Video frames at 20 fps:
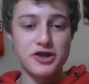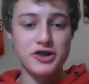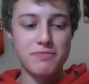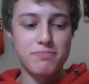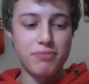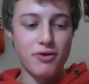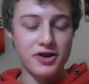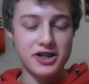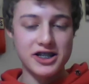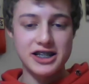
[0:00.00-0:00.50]
on to
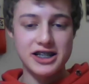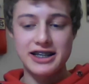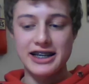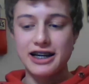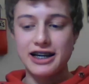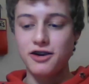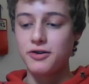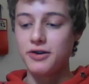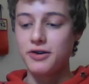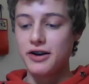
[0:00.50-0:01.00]
the boxing
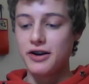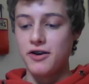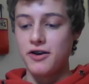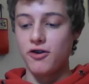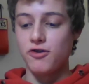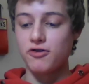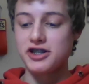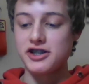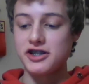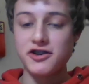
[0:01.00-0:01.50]
now.
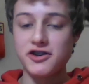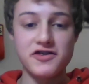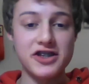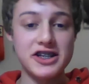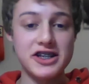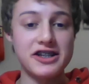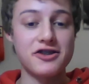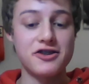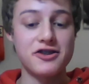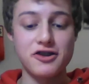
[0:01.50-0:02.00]
Obviously,
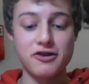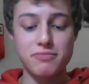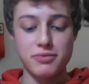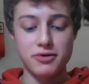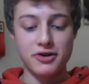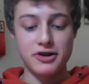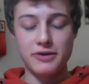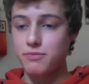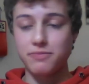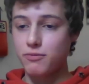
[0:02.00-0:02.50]
UFC is good,
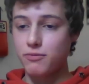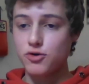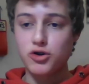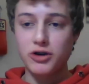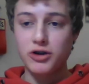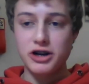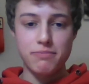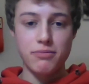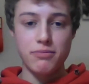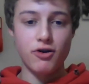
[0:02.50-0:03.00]
but we'll
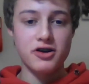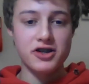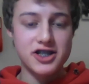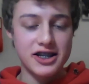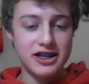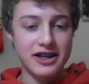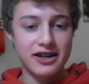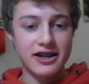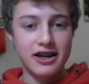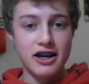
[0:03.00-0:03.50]
talk about the
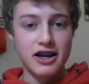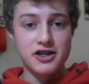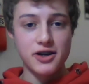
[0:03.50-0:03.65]
boxing.